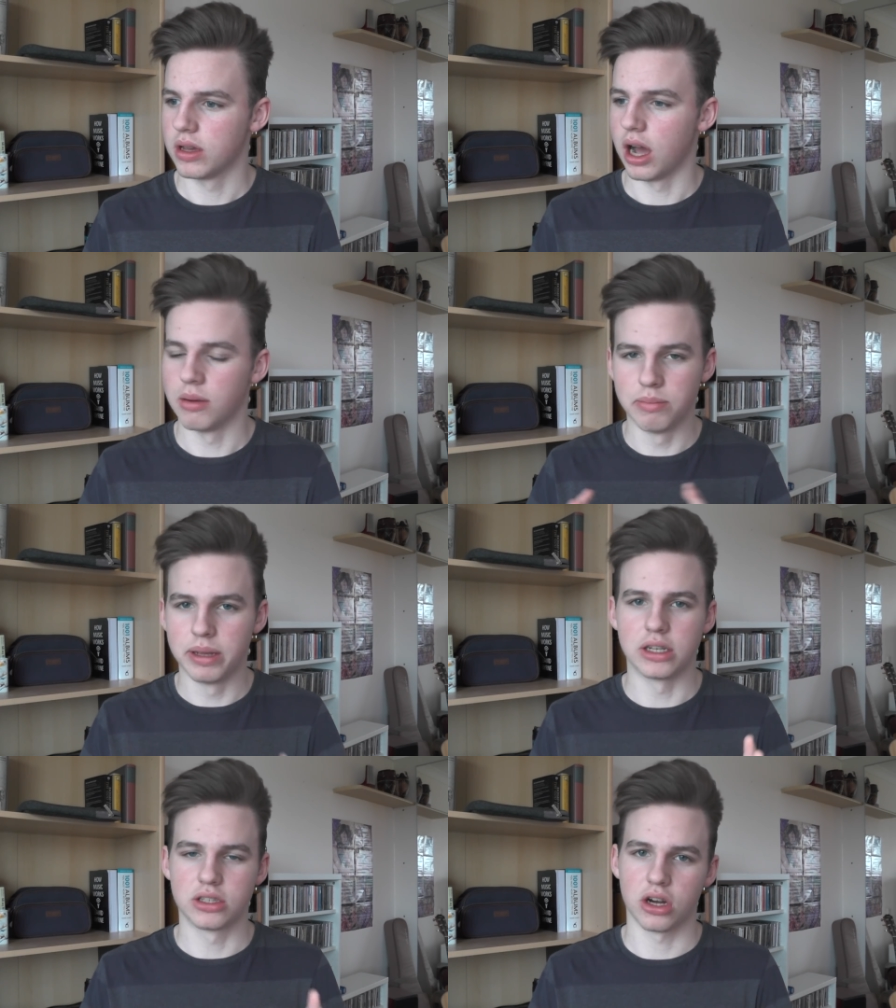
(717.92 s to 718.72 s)
I'm a
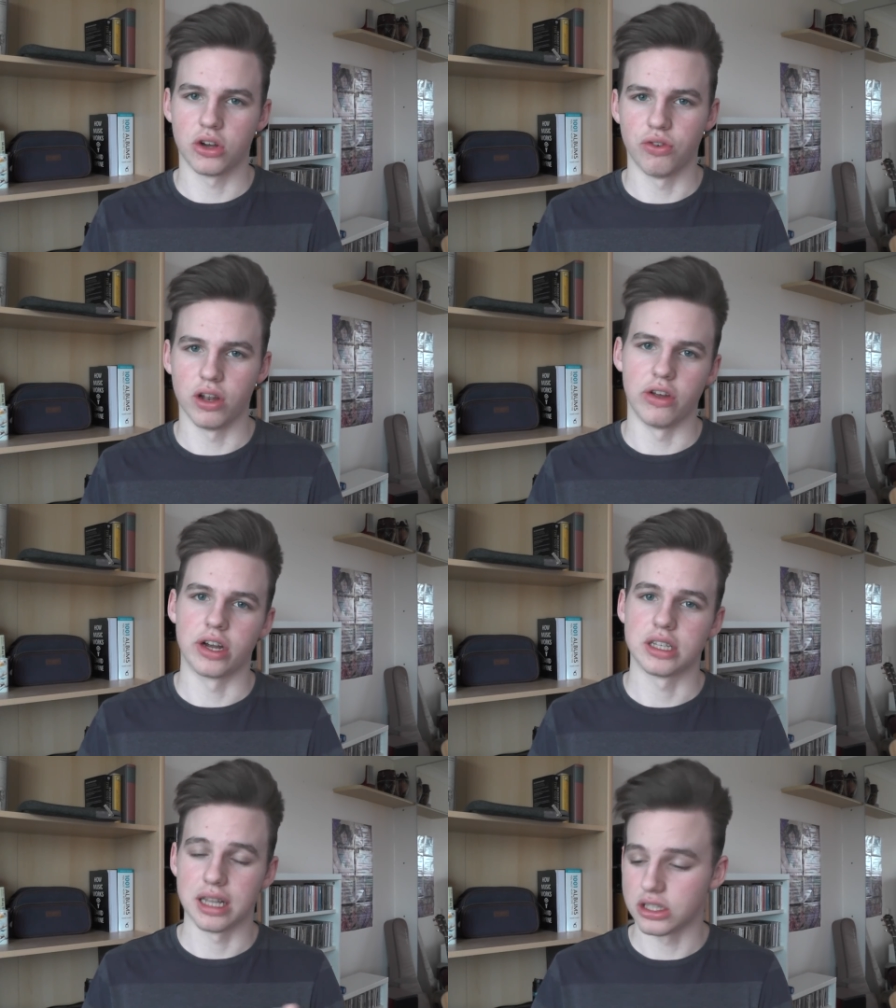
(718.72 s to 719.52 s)
big sucker for
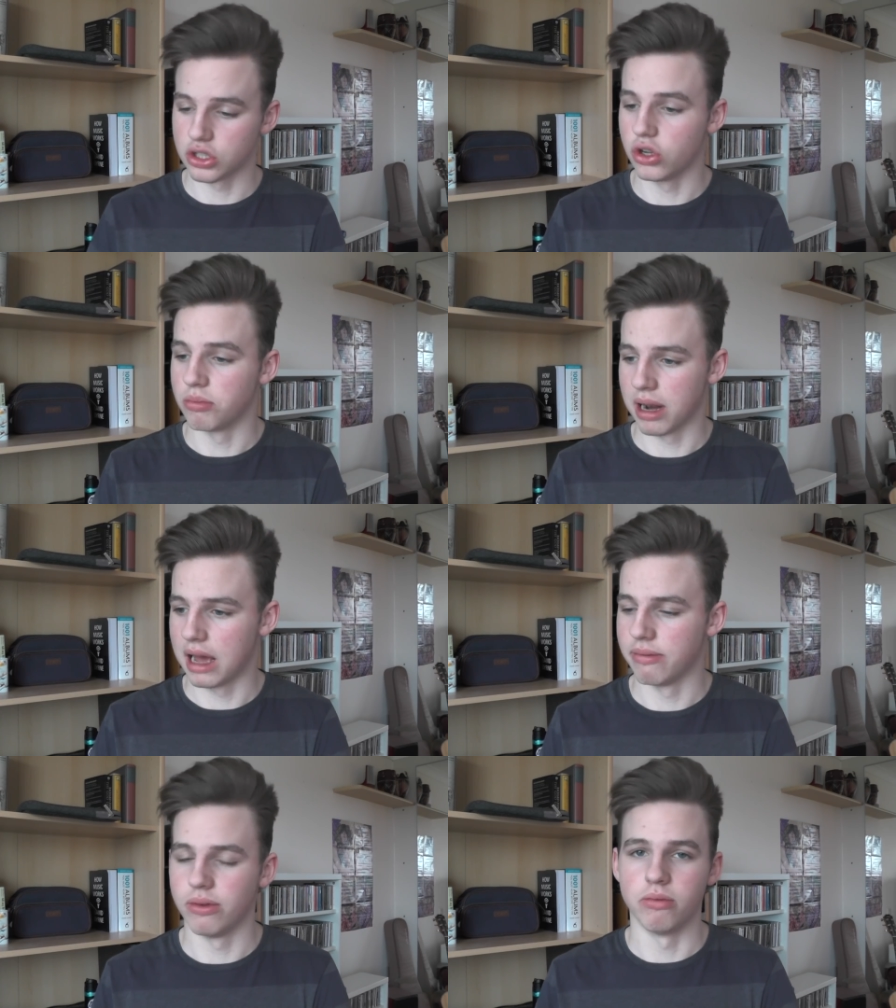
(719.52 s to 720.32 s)
lyrics, and that's a good
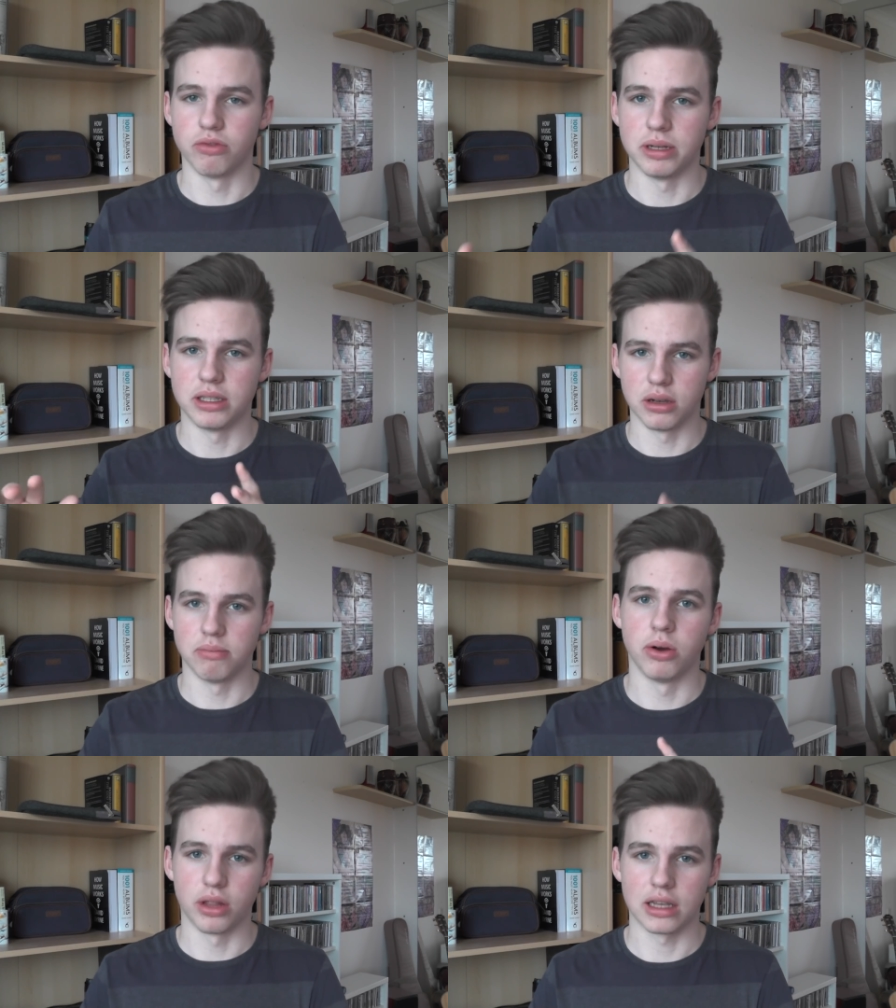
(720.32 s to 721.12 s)
platform for me to
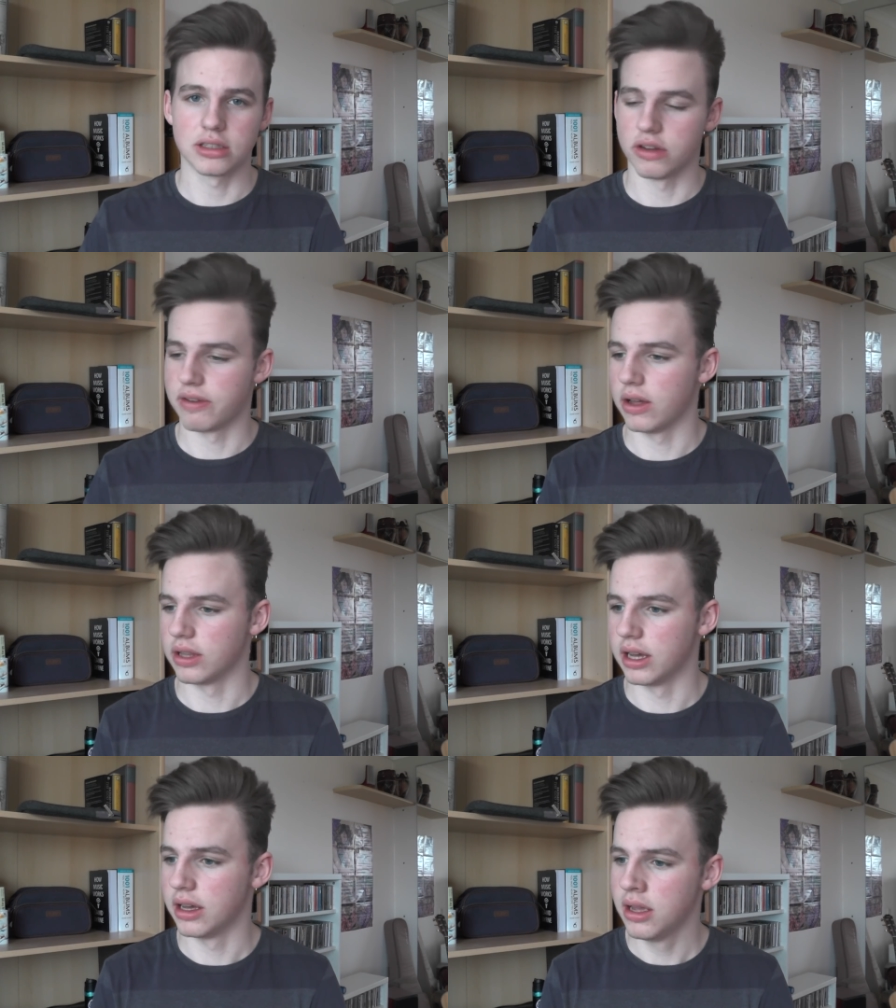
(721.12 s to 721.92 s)
put that stuff out
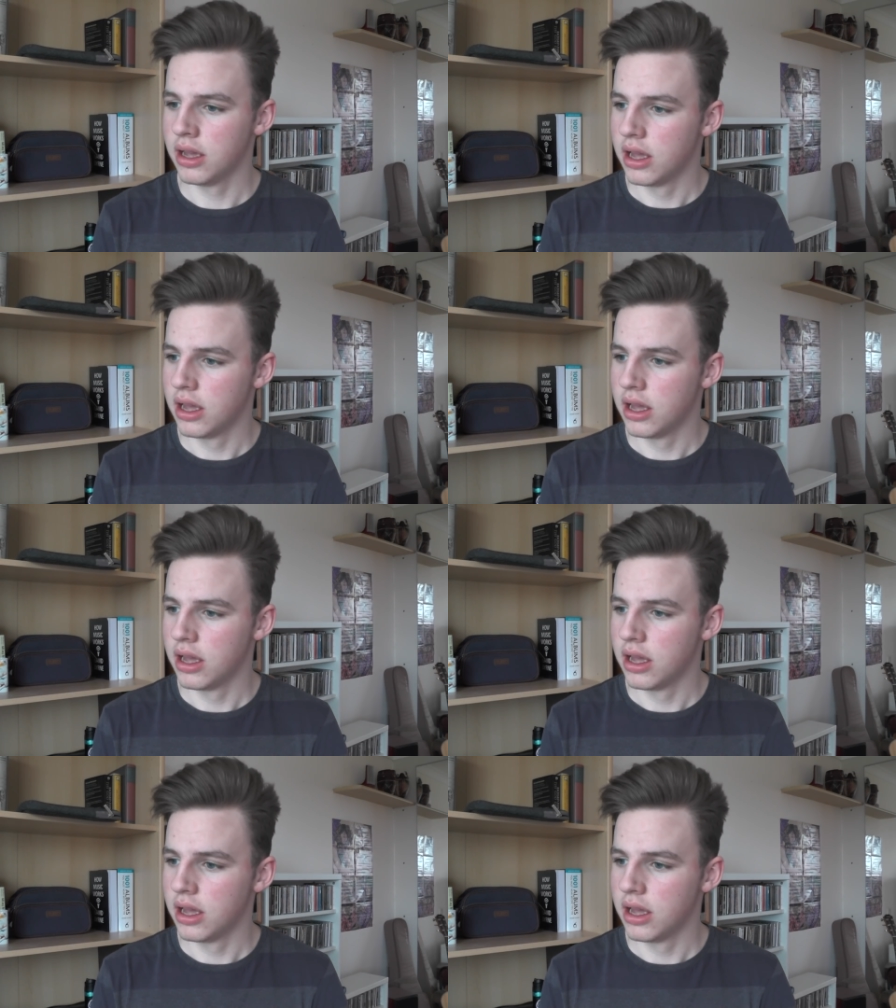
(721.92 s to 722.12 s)
there.